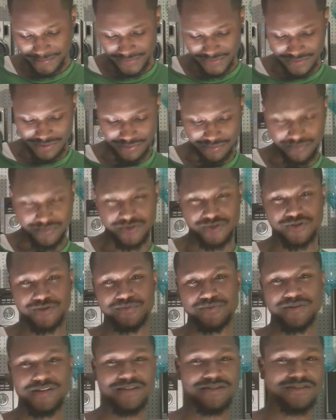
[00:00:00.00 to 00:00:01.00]
the
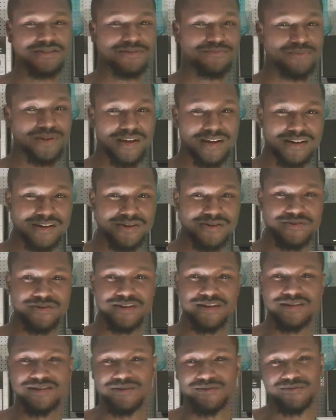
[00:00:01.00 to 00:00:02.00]
Triple H's
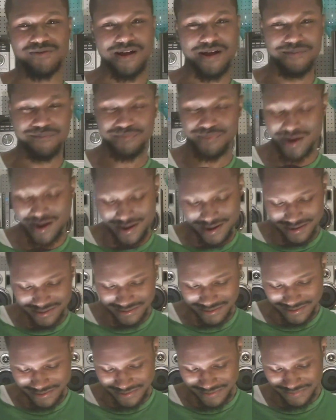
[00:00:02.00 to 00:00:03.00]
pedigree, the rock
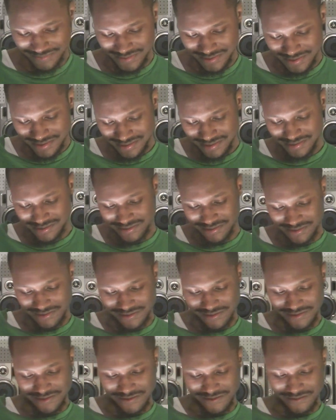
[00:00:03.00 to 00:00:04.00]
bottom,
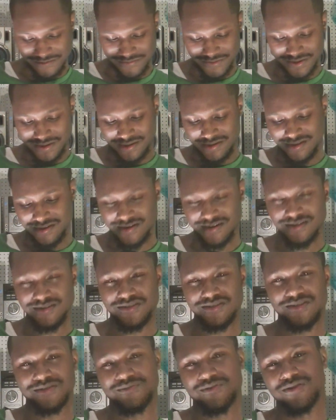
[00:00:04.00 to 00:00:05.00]
and then
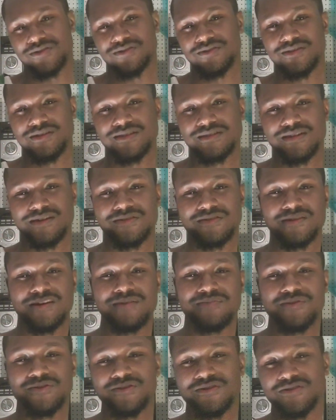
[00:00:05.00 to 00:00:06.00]
just some other things after
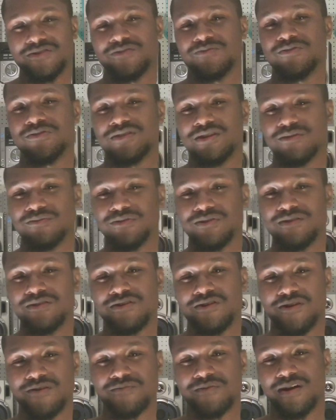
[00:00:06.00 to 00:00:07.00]
that. But those are the ones that really
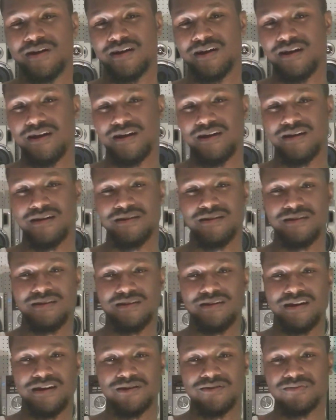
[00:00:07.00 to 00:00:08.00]
caught my eye.
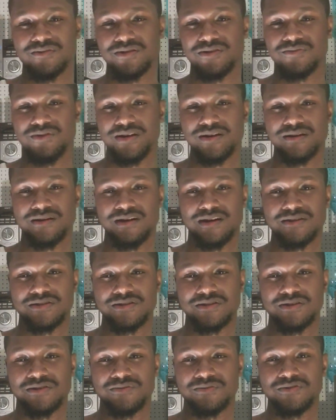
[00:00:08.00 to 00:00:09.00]
I didn't really
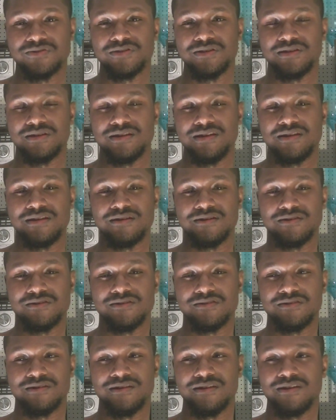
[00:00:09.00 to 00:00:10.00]
recognize the other ones. And they,
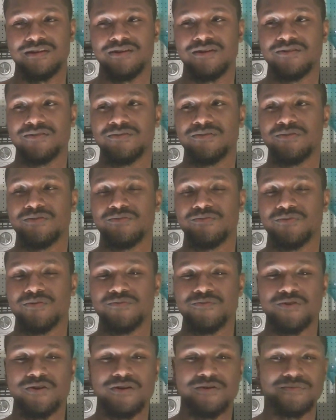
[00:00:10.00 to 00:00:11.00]

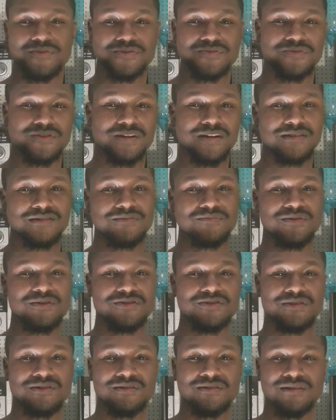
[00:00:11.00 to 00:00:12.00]
one more I almost forgot to
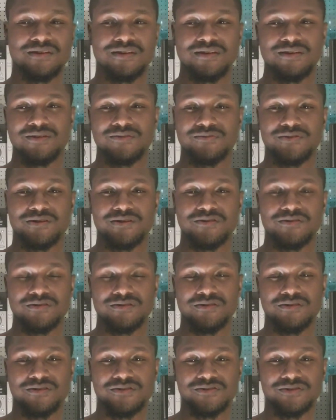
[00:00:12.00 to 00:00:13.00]
mention, Randy
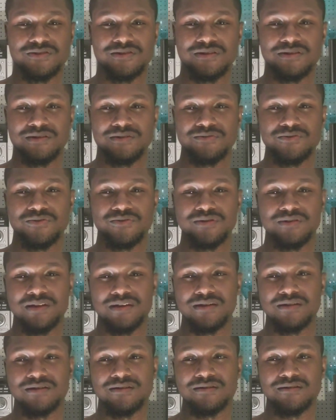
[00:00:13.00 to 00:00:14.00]
Orton also did end up doing
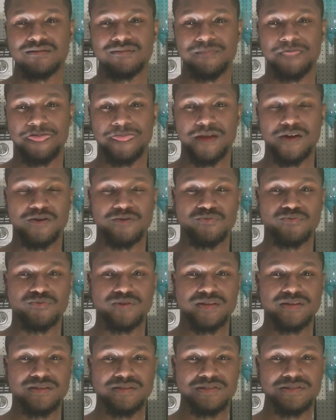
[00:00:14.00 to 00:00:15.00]
like a
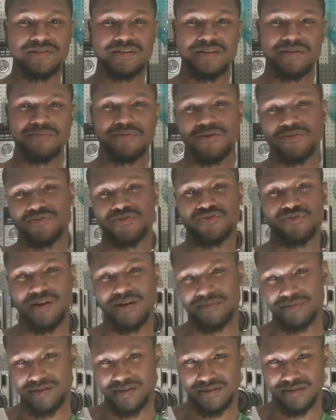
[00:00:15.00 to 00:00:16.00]
Ricky Steamboat
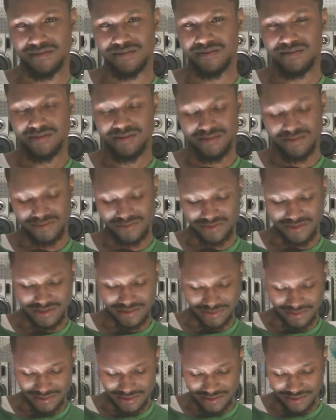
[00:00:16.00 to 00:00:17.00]
dropkick. So
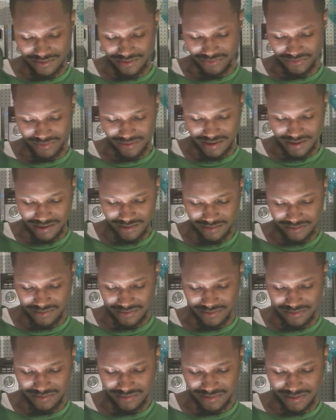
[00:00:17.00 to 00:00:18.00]
that's the other one that
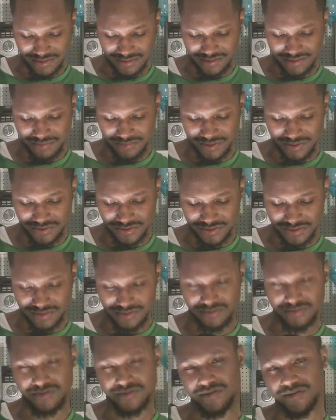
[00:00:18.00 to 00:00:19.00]
that they mentioned,
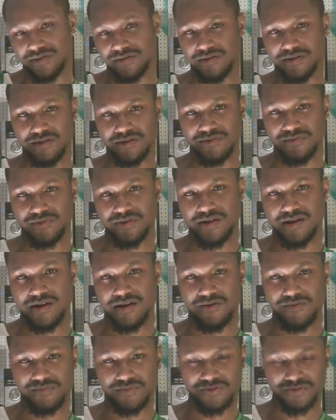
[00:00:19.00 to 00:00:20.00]
or the other one that
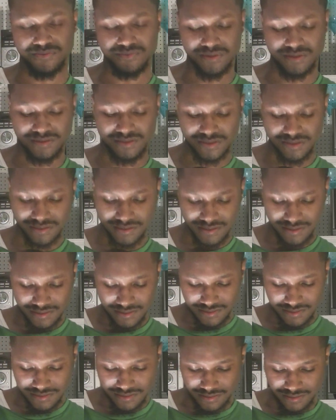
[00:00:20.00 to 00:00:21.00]
I almost missed
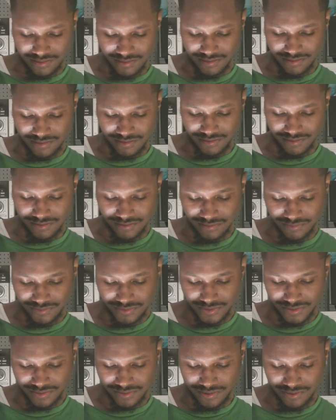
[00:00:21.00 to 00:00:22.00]
and
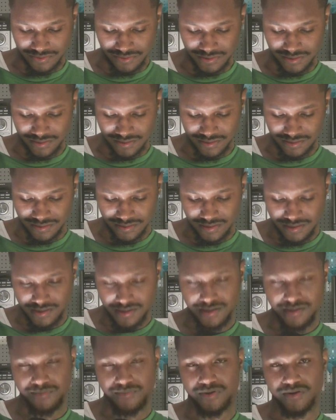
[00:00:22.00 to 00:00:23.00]
to note here.
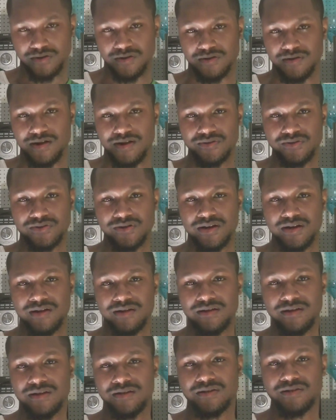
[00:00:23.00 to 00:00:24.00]
But after
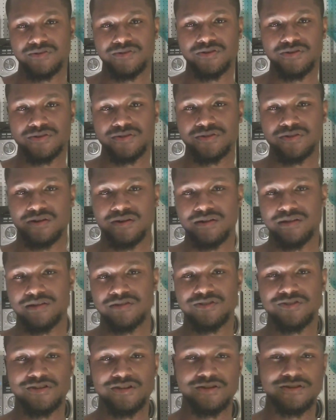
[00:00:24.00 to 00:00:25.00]
that, they just started
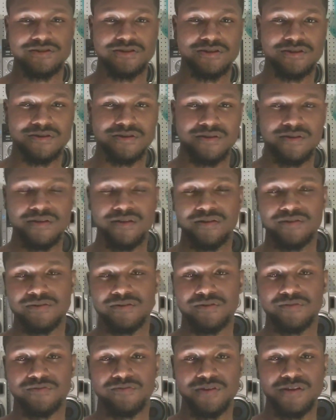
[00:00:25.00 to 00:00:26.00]
exchanging
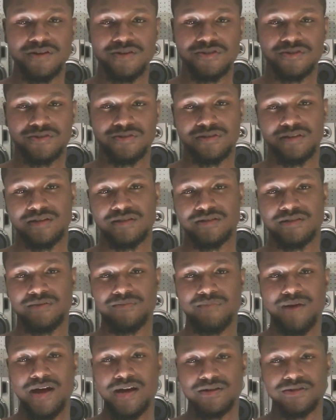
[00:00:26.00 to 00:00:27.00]
their finishers as the
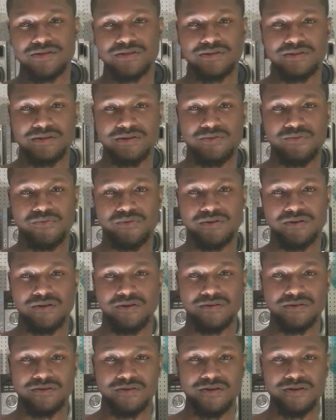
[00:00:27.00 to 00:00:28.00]
match went
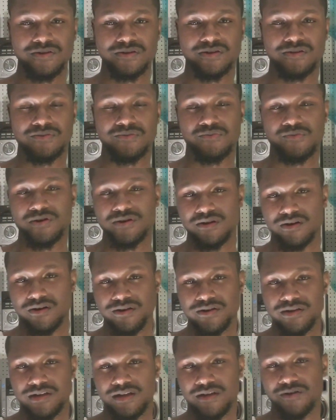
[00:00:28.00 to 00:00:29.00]
on longer. One
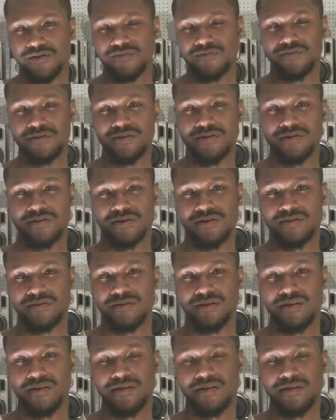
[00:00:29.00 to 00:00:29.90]
RKO